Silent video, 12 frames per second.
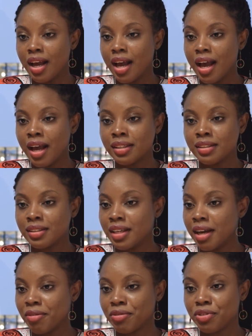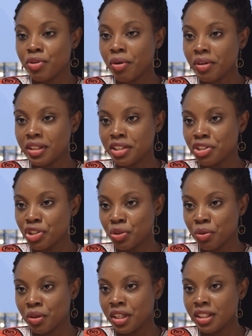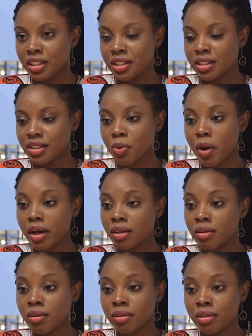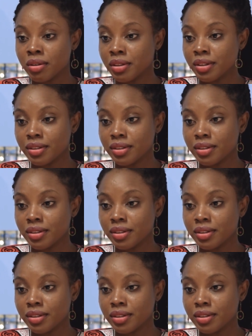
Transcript: and have thoroughly enjoyed. It's quite an honor.